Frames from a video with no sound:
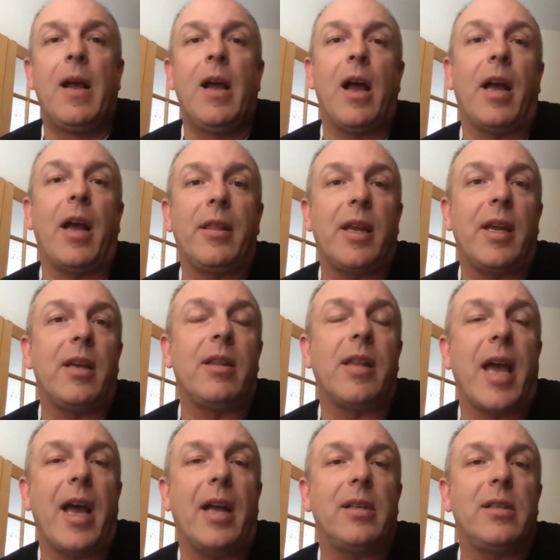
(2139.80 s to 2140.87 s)
I think
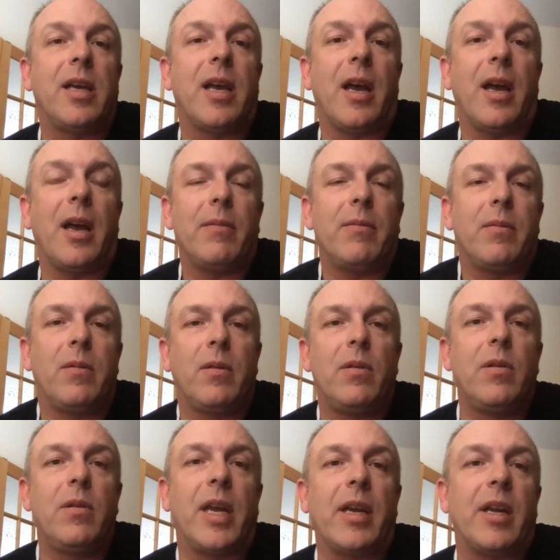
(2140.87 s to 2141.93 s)
that uh,
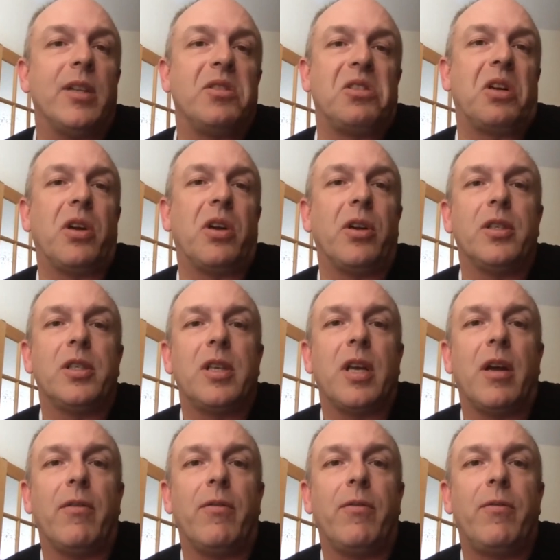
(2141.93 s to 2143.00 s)
that concerns
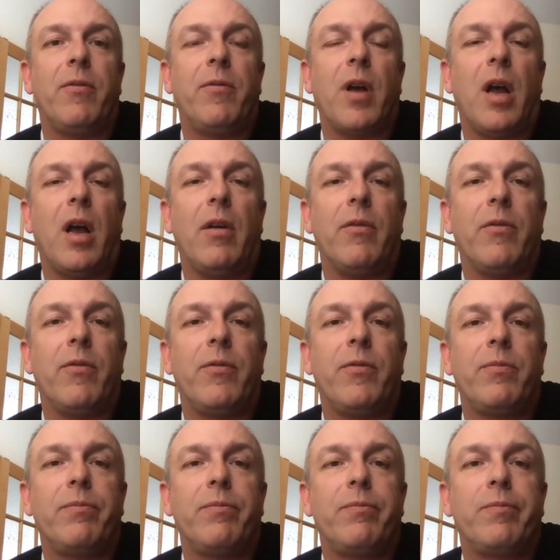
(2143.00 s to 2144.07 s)
of, of
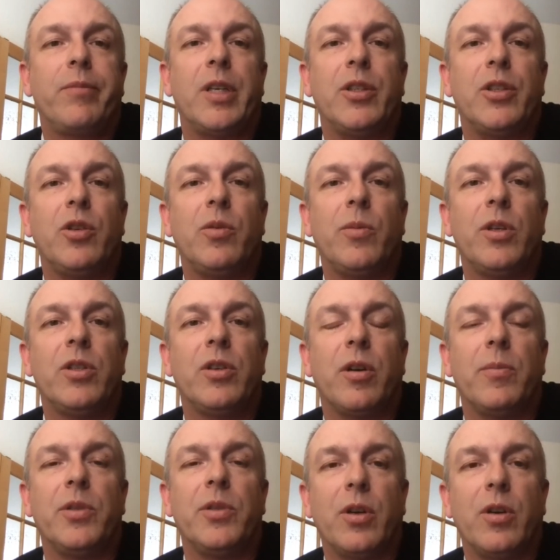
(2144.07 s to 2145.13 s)
consumers or
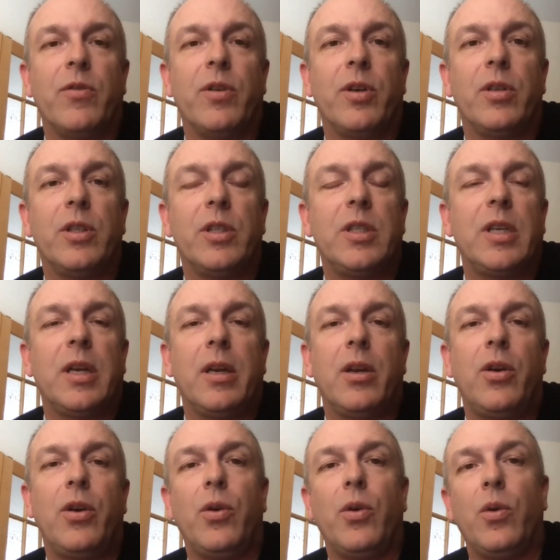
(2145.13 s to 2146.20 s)
observers
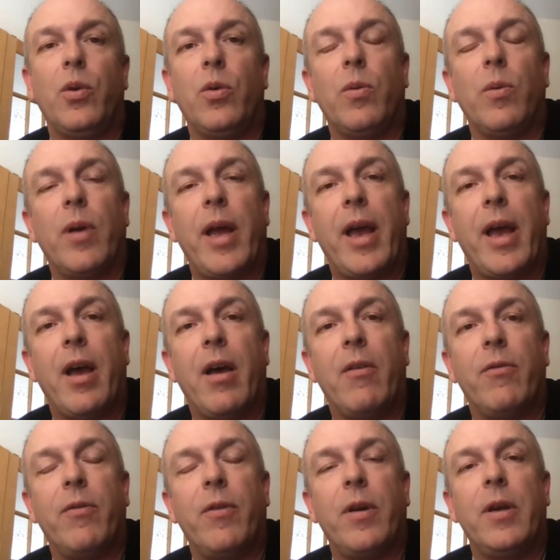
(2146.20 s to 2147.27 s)
who
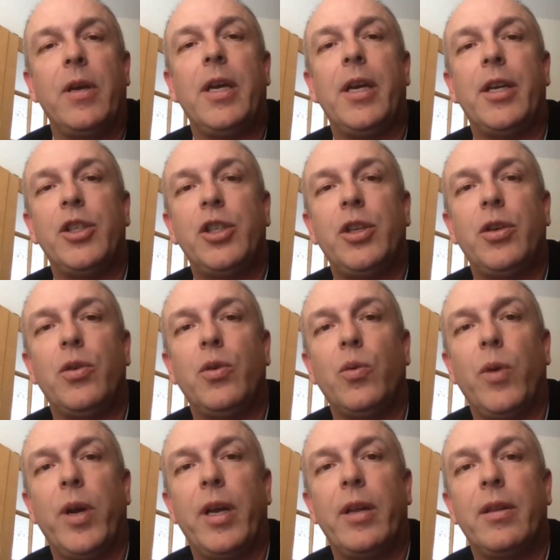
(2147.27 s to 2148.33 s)
have issue
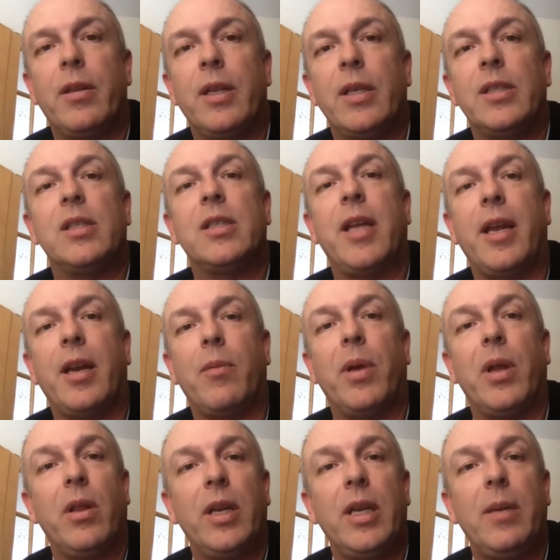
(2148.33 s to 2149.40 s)
with the
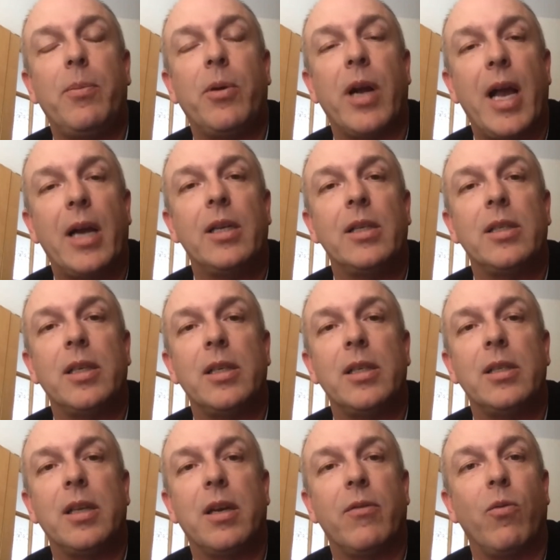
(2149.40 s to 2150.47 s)
sustainability
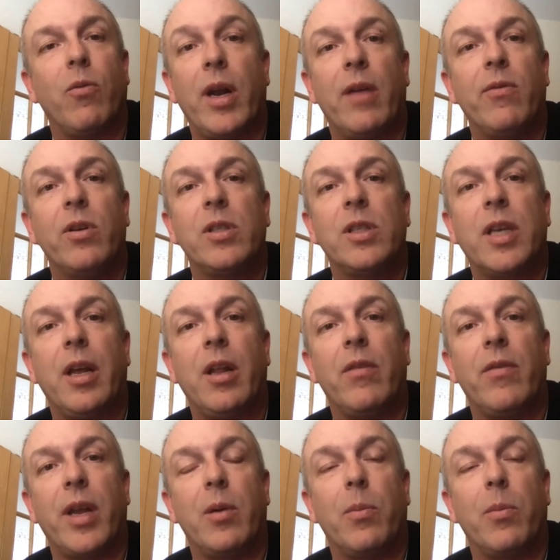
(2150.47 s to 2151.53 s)
practices of whatever scale of
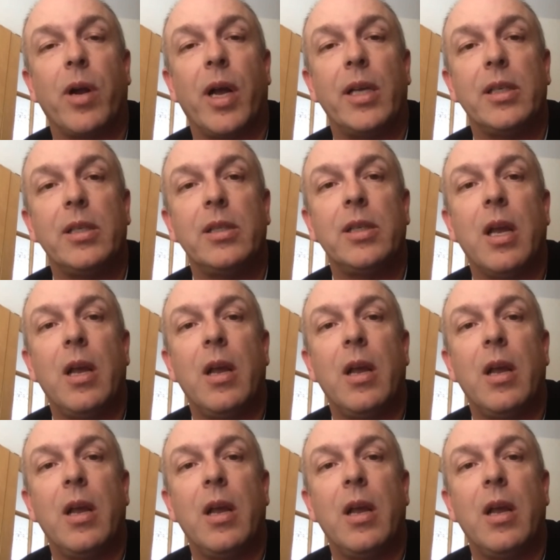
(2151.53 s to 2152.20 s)
enterprises